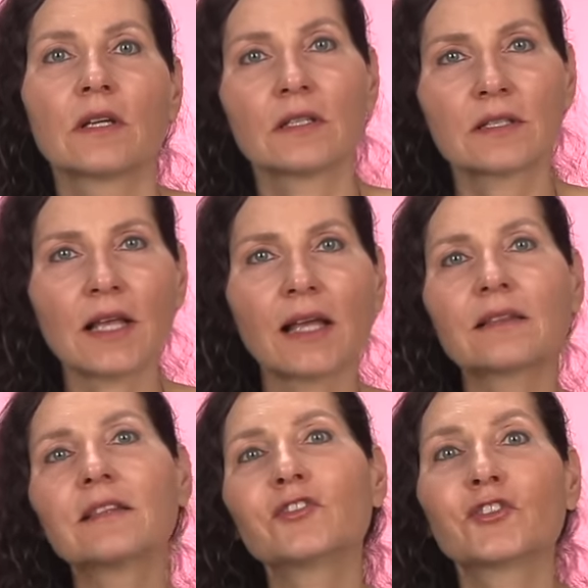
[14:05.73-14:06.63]

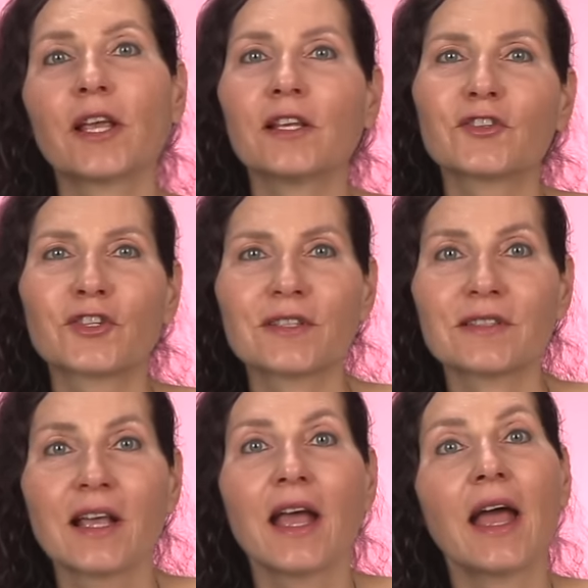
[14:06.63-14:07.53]
Sudden
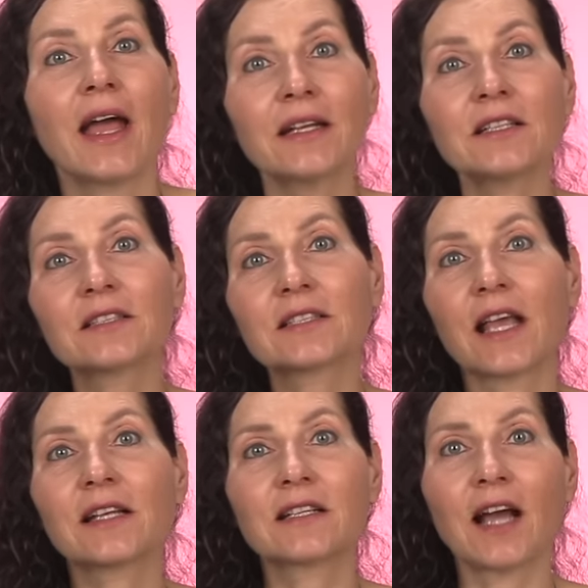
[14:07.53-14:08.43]
changes, and it
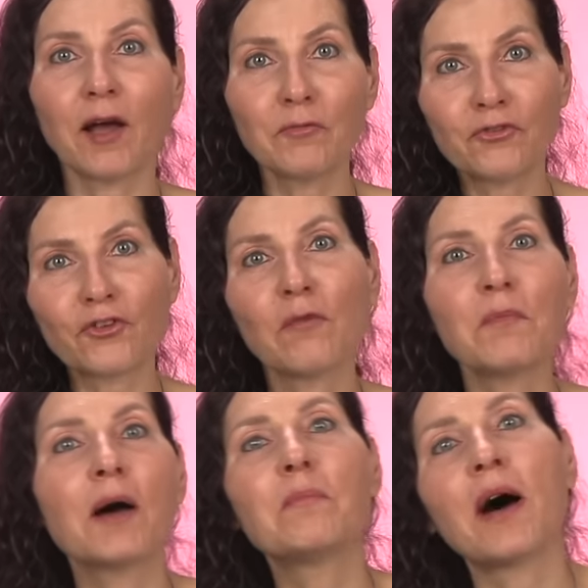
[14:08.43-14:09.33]
can come from
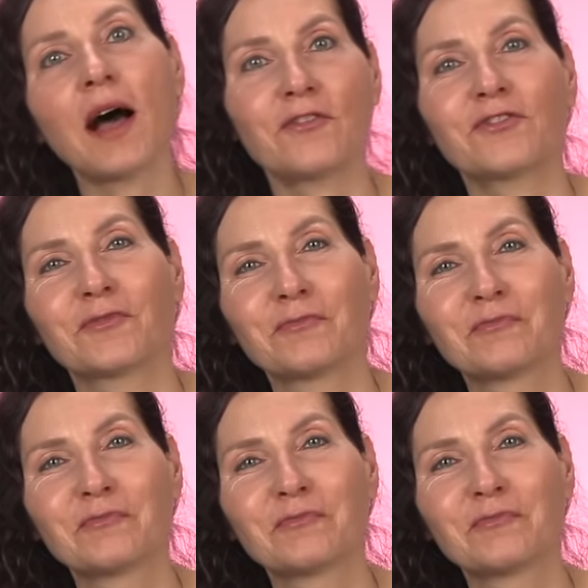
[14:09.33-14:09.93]
above.